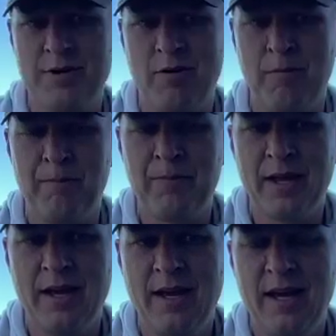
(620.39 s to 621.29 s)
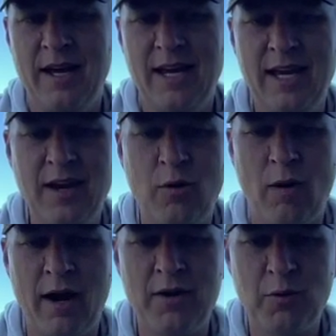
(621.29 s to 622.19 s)
home. He
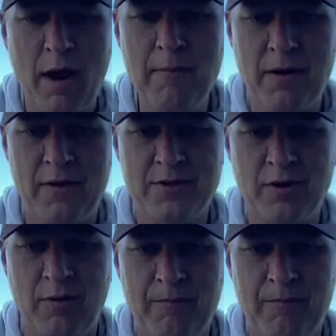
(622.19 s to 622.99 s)
acquired the Wright Brothers home,